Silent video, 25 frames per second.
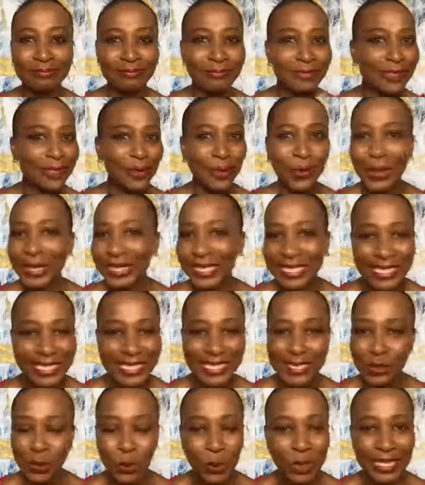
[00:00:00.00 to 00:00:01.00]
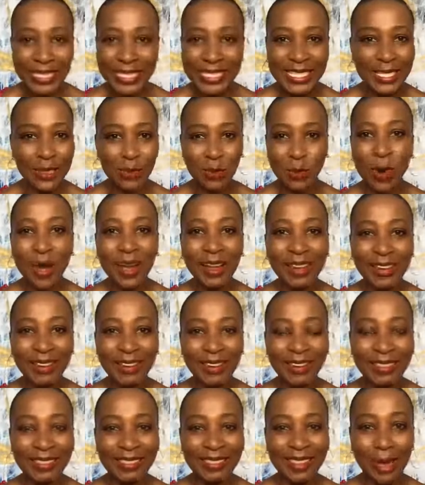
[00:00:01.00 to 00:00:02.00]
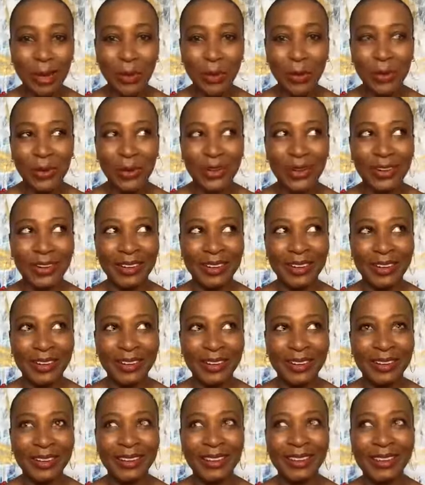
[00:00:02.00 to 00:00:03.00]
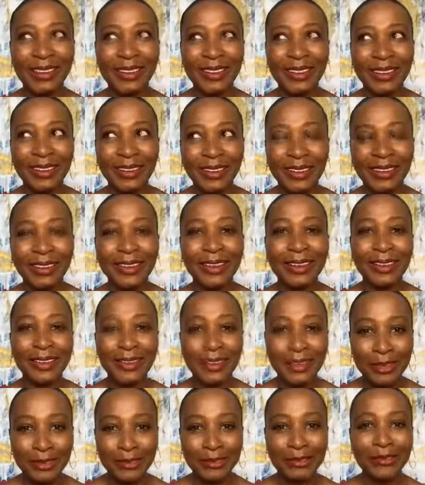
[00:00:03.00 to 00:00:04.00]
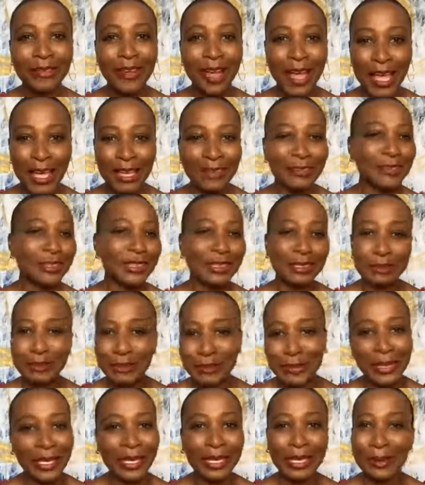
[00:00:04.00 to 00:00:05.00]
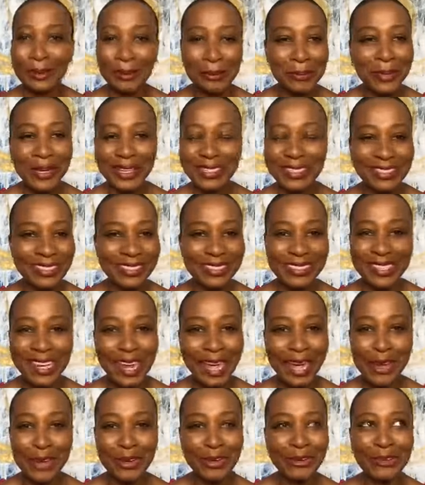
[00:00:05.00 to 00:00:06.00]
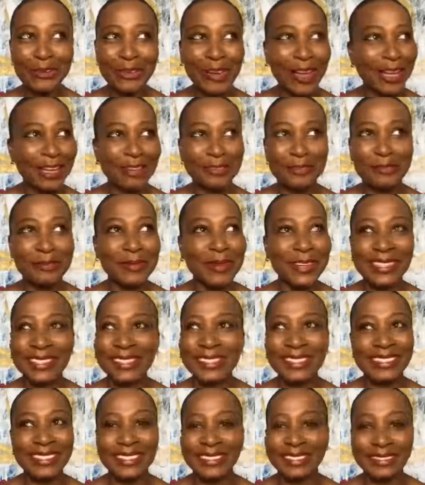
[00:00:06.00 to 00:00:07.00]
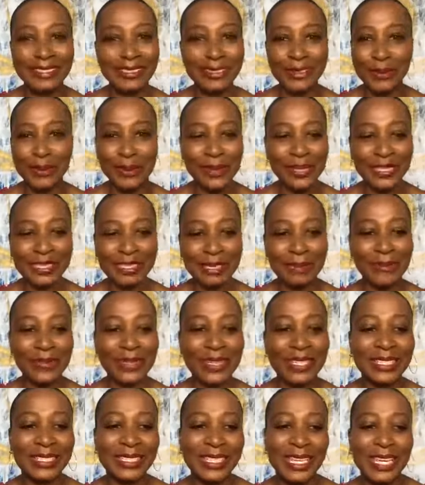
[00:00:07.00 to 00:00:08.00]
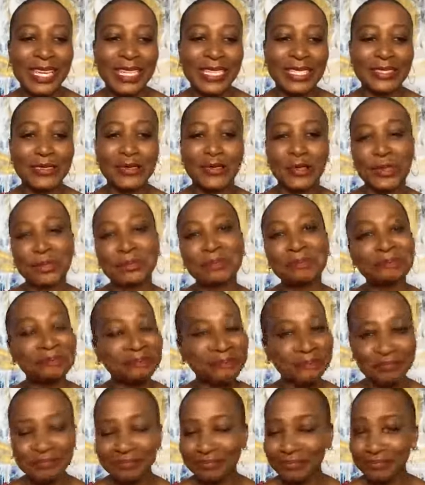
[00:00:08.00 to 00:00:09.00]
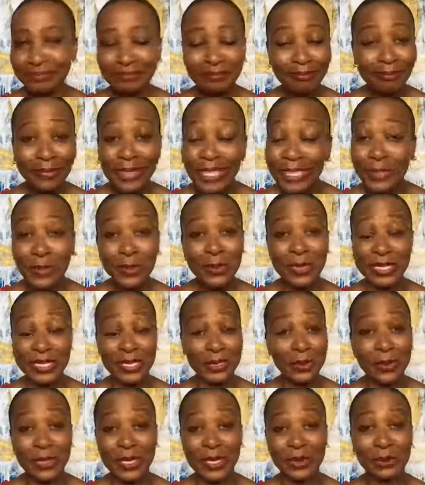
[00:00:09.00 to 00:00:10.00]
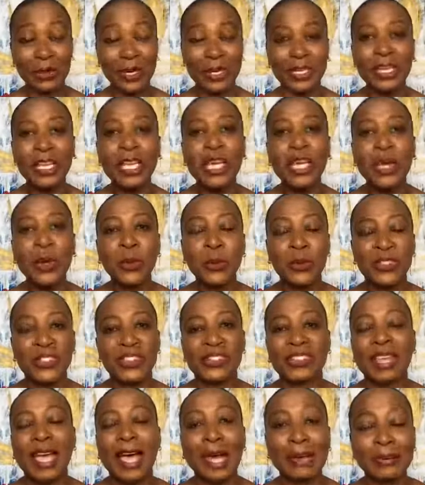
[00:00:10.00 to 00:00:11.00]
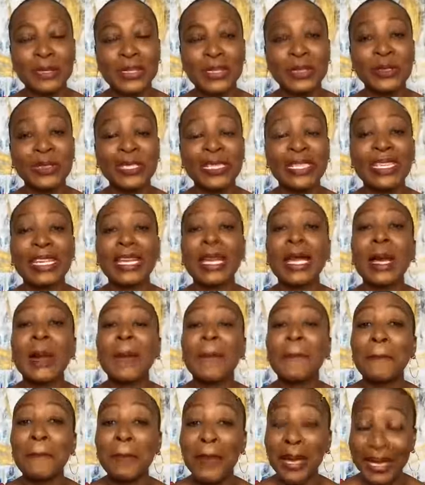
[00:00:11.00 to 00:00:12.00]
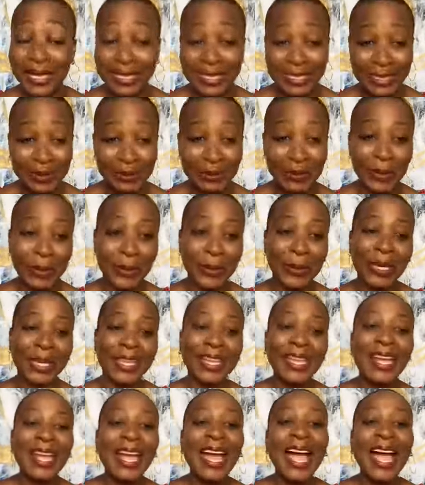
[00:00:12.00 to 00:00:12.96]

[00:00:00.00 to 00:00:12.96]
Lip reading: 2021, that we're 5 and a bit months now, 5 months and 20 something days from 2021, which is absolutely mind blowing.